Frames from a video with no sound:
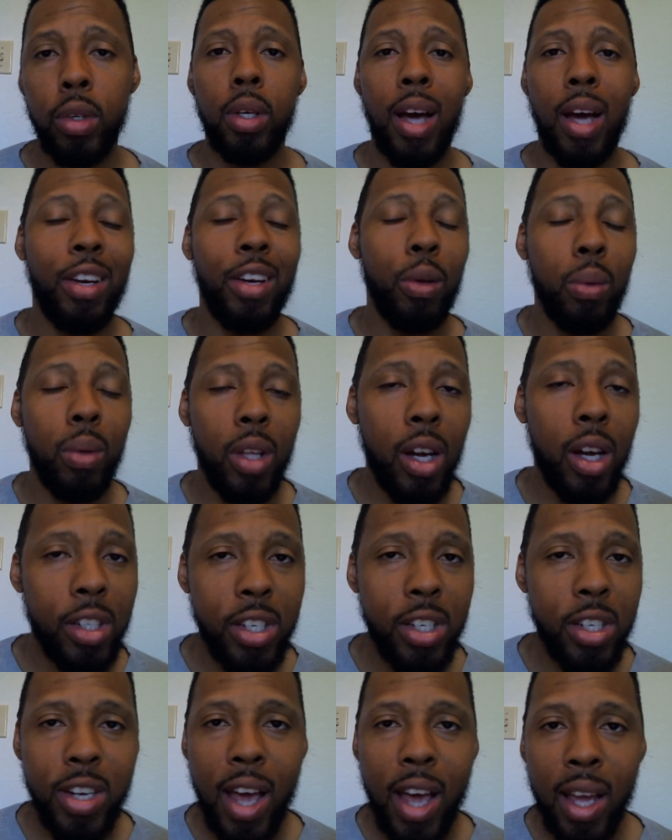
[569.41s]
I do
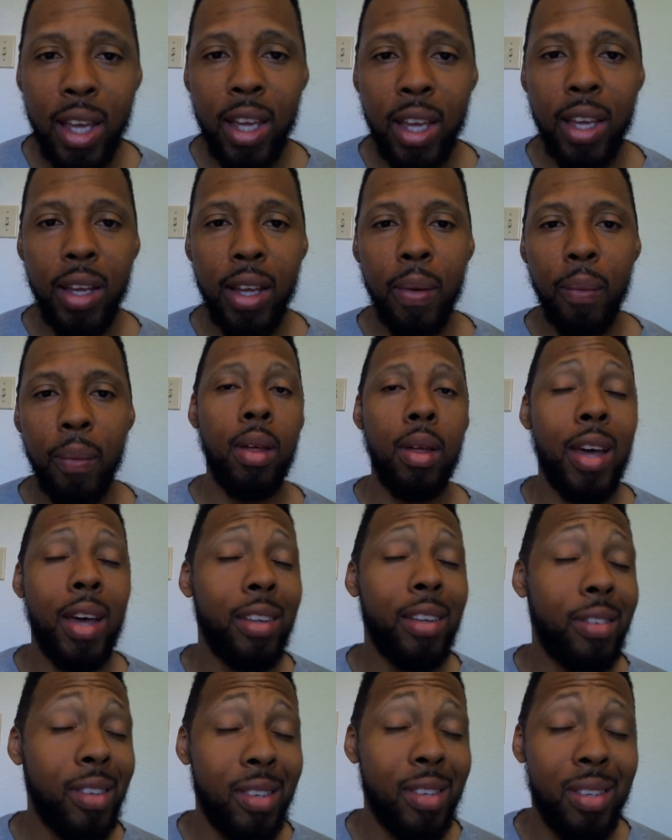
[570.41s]
launch jacking, and
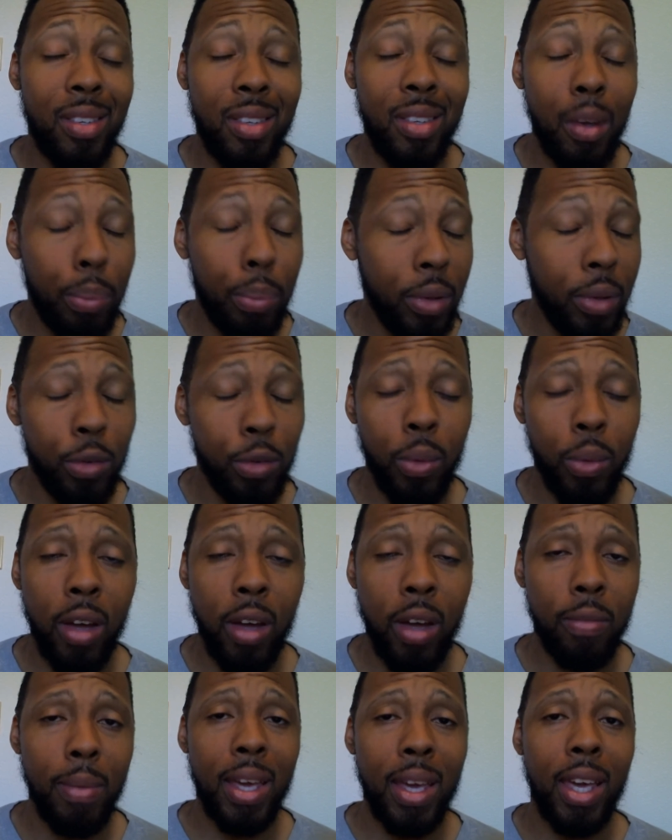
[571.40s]
that's the simplest way
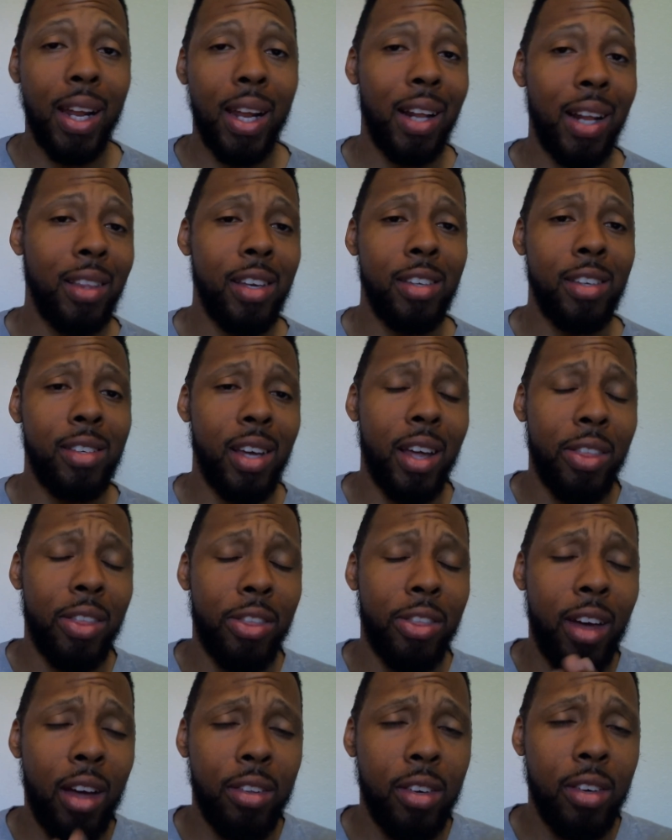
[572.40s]
of making at least a
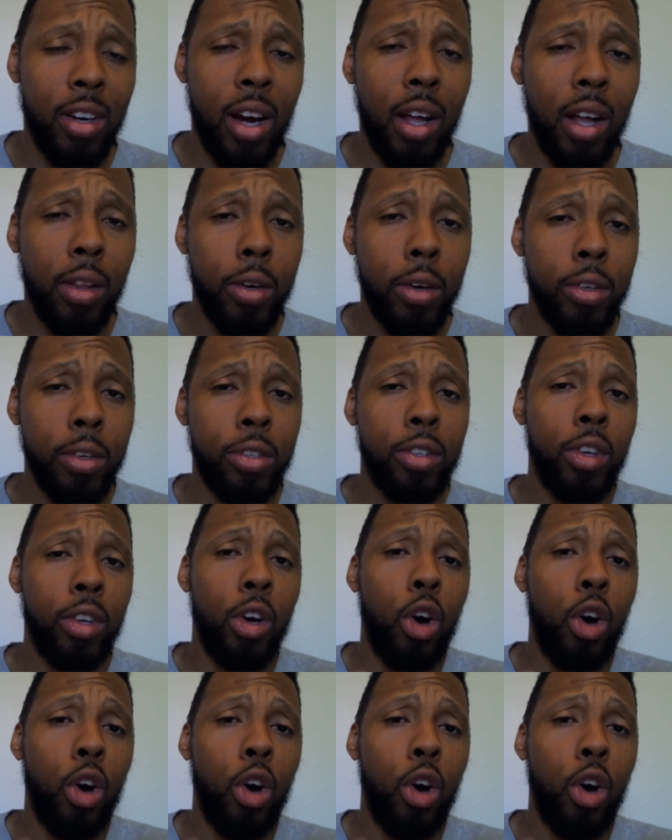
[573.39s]
thousand dollars